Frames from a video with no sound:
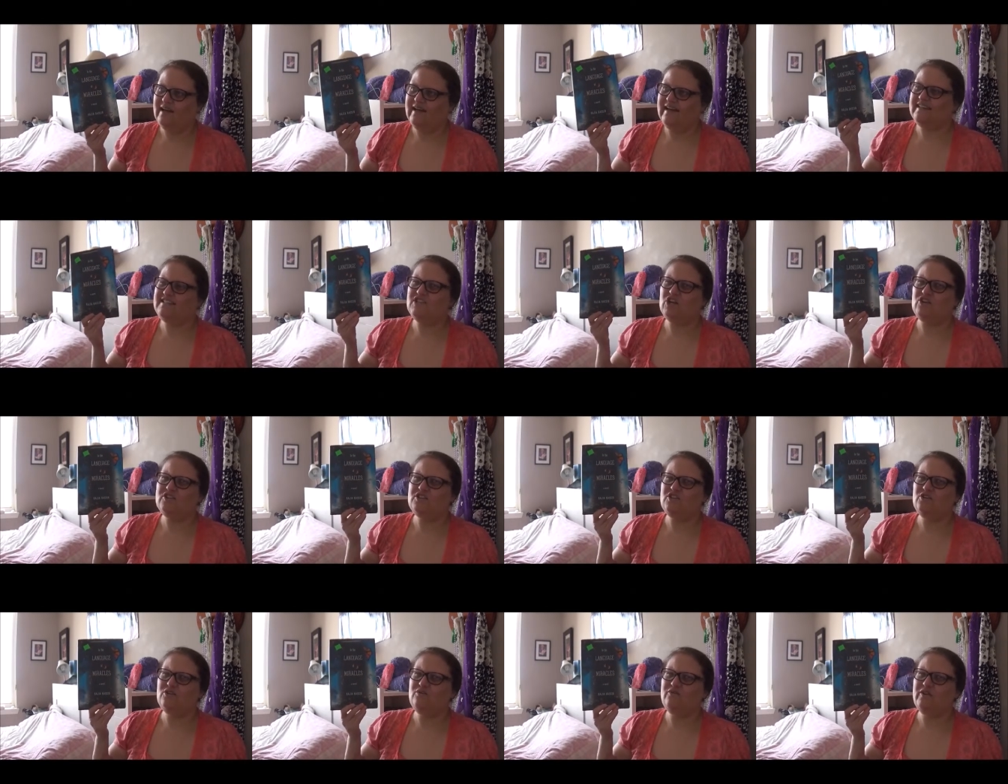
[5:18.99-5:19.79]
it's
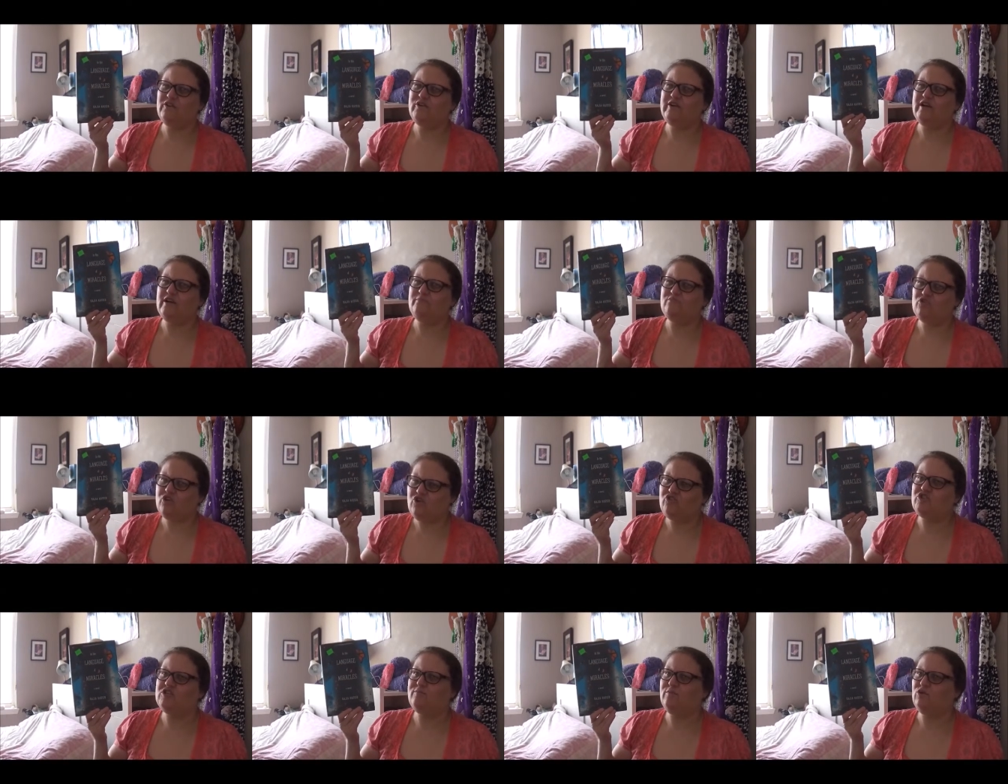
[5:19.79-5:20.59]
also very
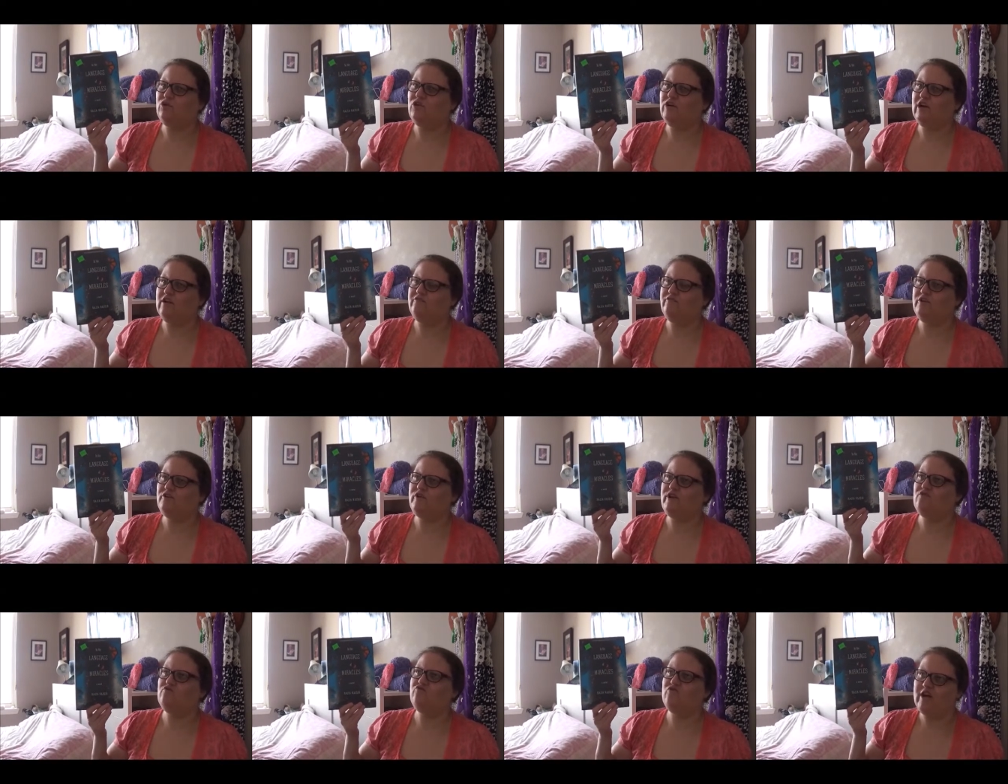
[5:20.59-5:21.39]
approachable and
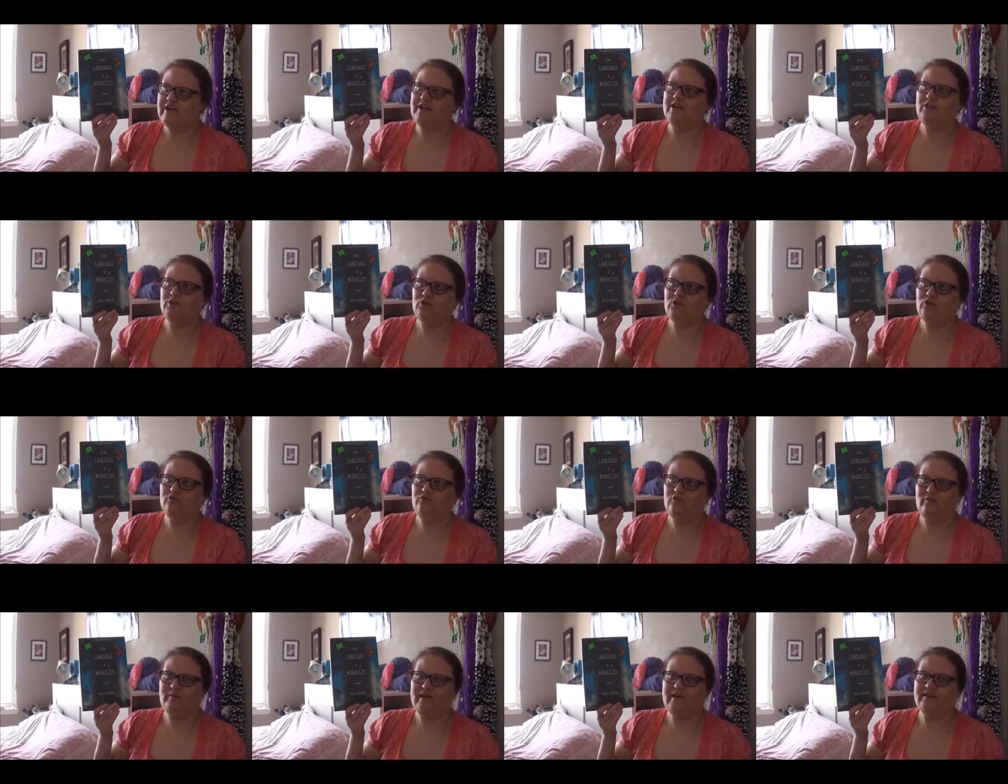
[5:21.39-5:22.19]
very regular
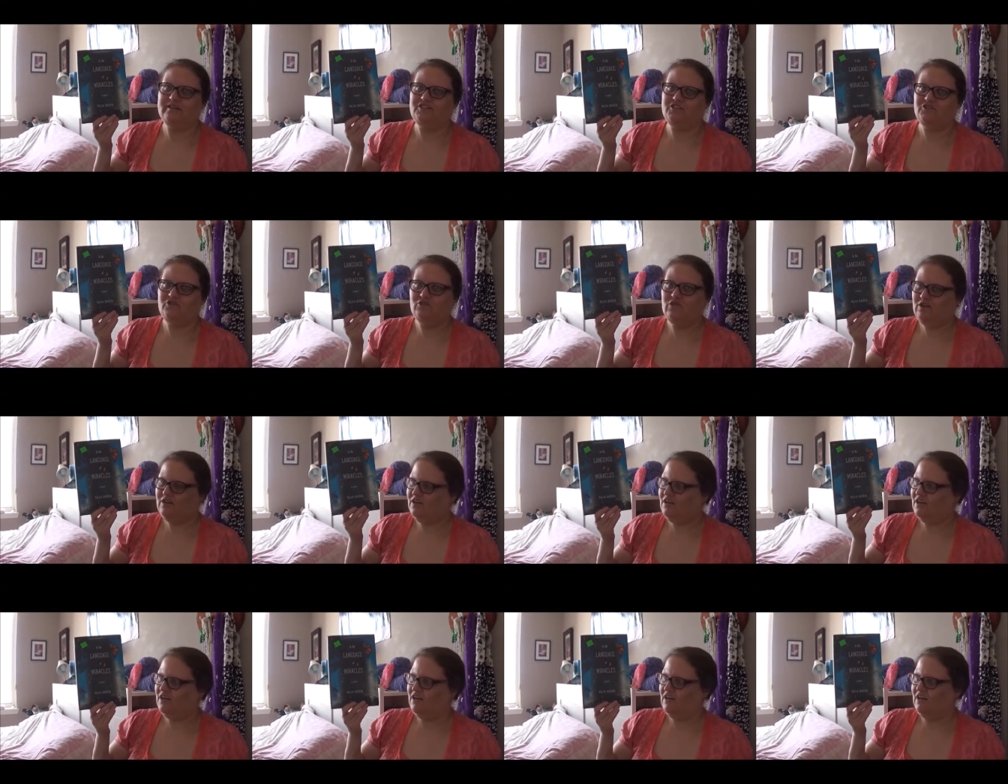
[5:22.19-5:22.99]
for me to
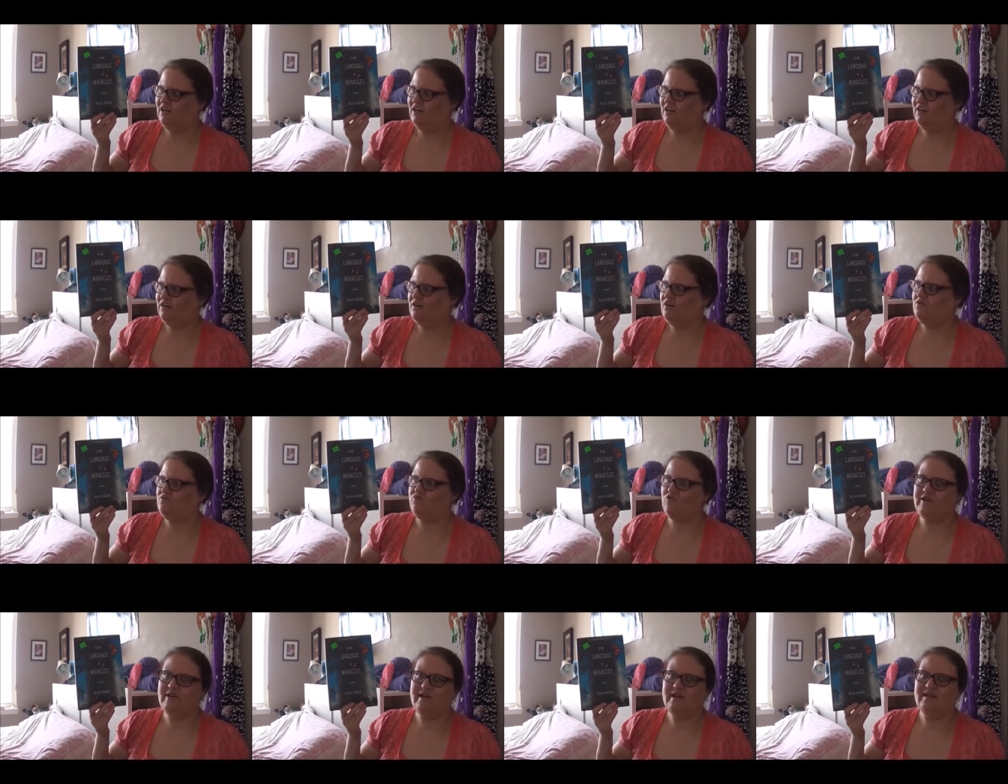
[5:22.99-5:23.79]
uh,
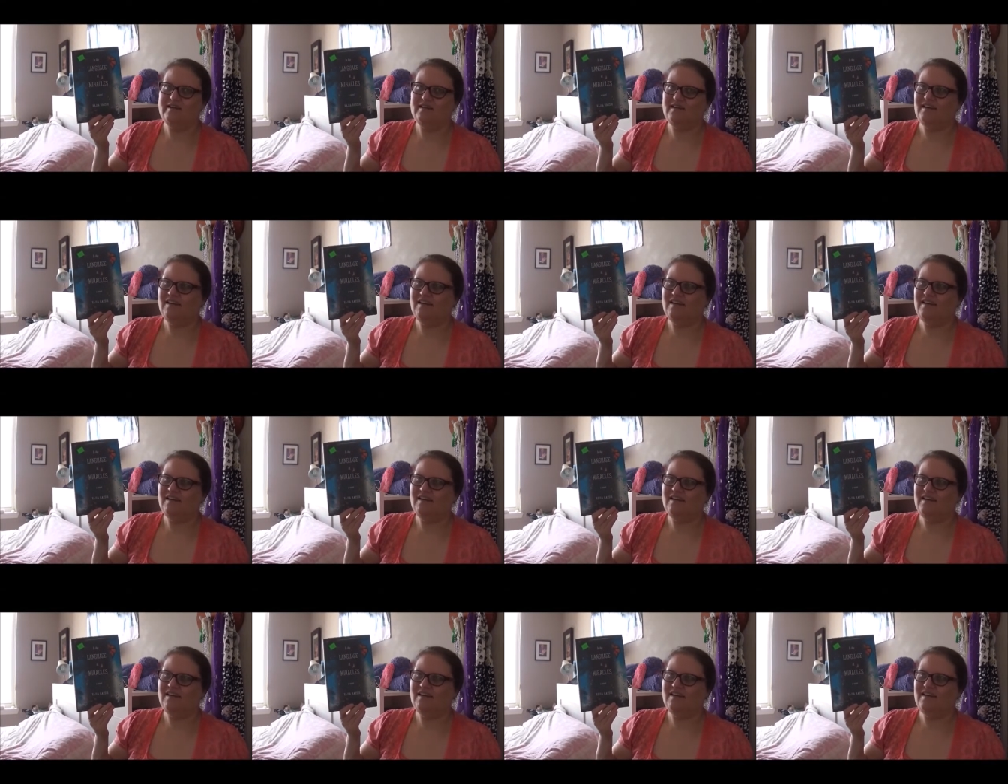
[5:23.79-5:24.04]
read.